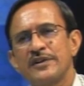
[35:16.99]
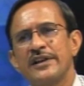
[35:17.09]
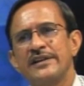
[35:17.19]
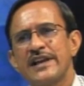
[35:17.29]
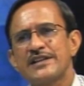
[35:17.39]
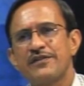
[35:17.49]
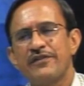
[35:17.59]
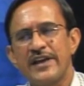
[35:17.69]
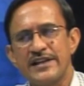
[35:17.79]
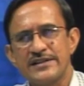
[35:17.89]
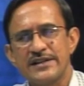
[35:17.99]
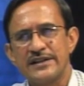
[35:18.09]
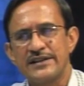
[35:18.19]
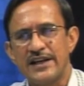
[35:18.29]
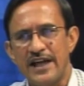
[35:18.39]
the next phase
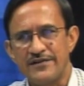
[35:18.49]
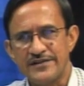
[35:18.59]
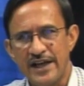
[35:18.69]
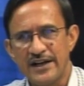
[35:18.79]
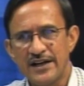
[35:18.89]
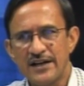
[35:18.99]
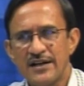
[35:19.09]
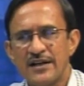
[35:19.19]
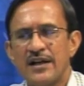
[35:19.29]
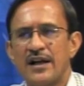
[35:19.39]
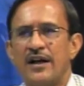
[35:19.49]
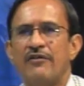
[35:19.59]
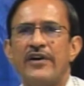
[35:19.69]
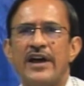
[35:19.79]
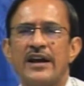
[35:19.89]
in the life cycle
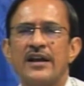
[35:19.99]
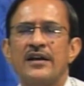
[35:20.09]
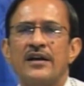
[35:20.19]
where